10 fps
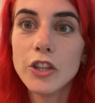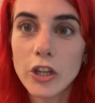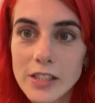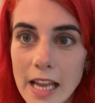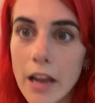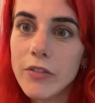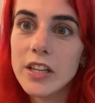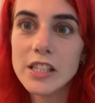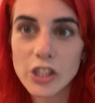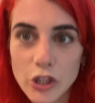
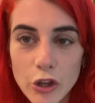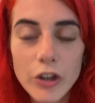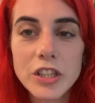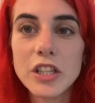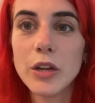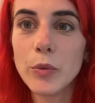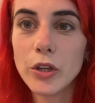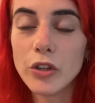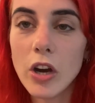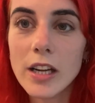safety, security, and
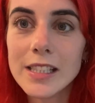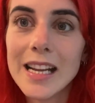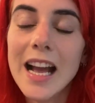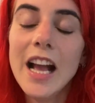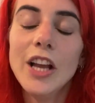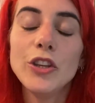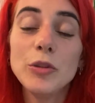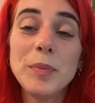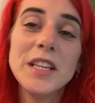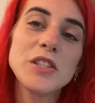whatnot.
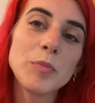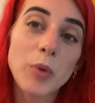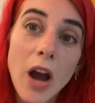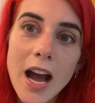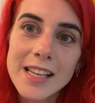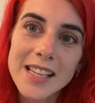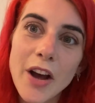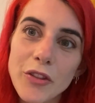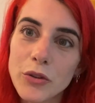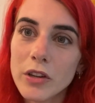You'd be surprised
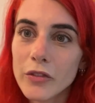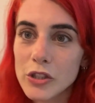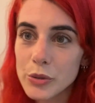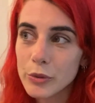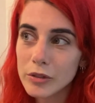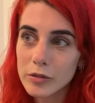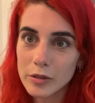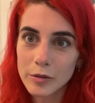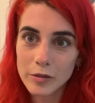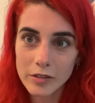how the universe
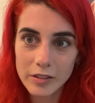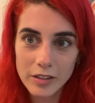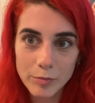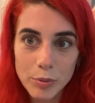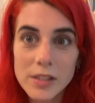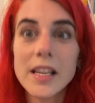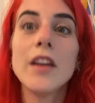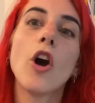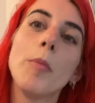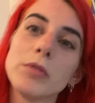will
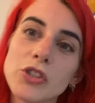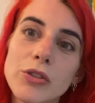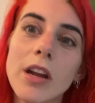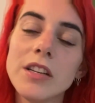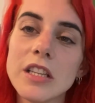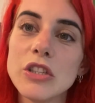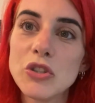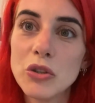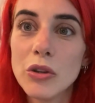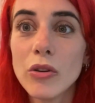present opportunities
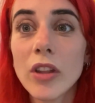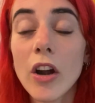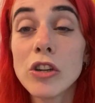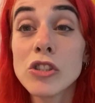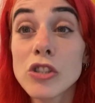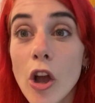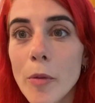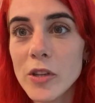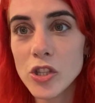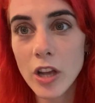to you that are so
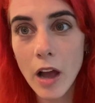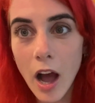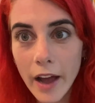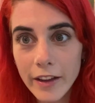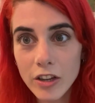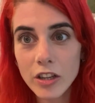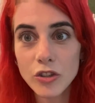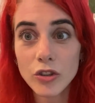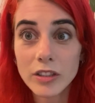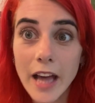much higher in
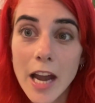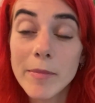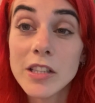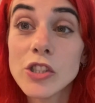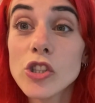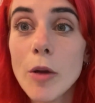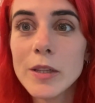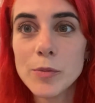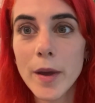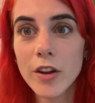your alignment and so
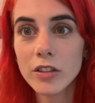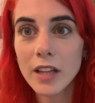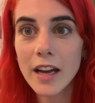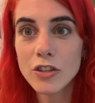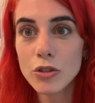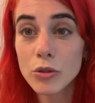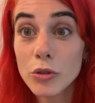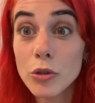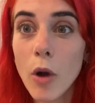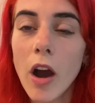much better aligned to who
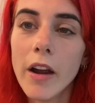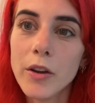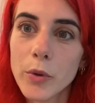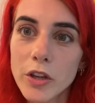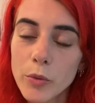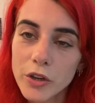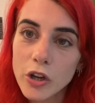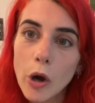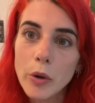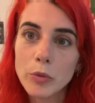you are and where you want to
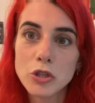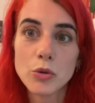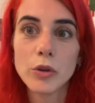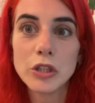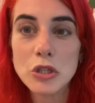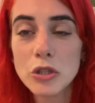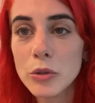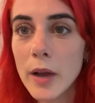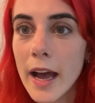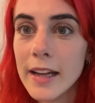go and what you want to
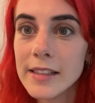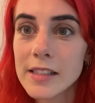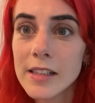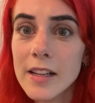do. And